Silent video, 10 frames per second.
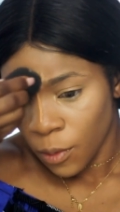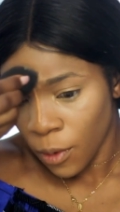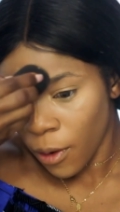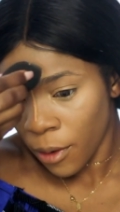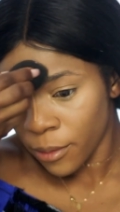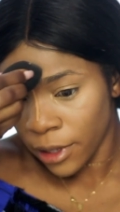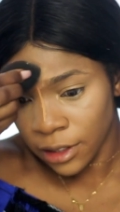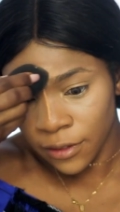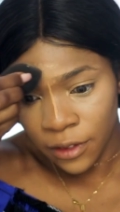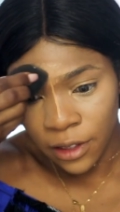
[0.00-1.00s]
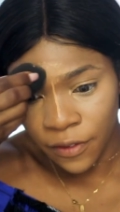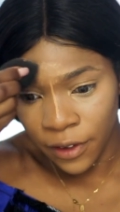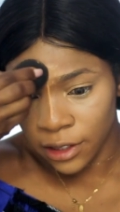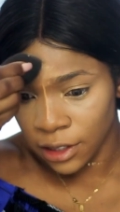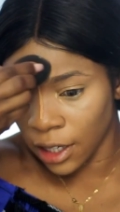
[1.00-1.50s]
wow, I'm blending really
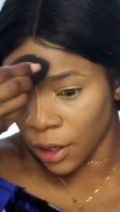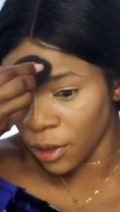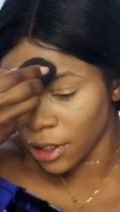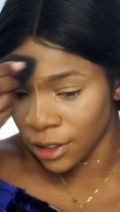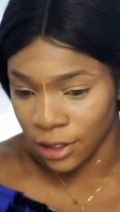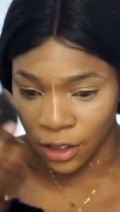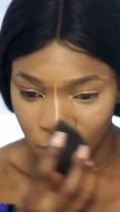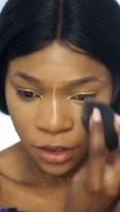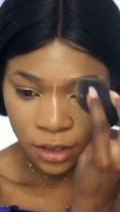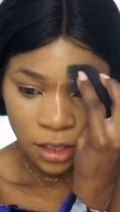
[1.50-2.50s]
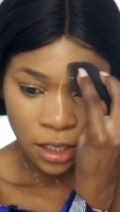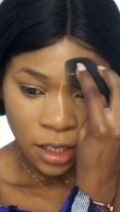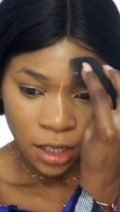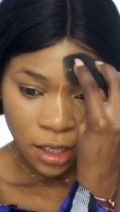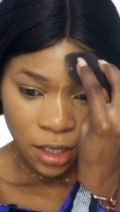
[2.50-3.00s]
fast. I work in sections
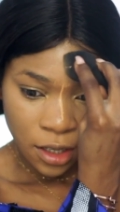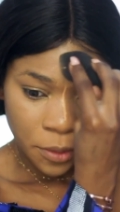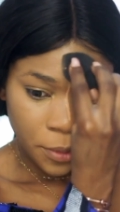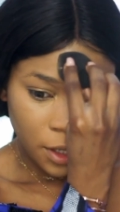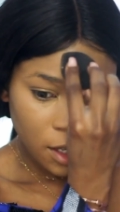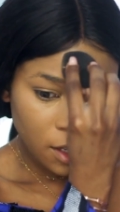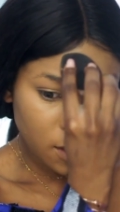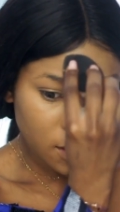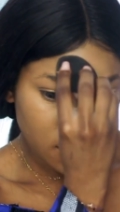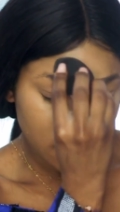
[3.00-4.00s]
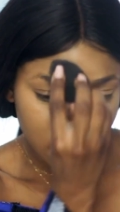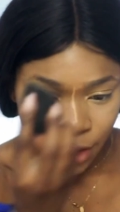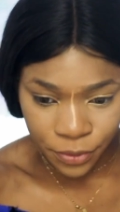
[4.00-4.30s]
because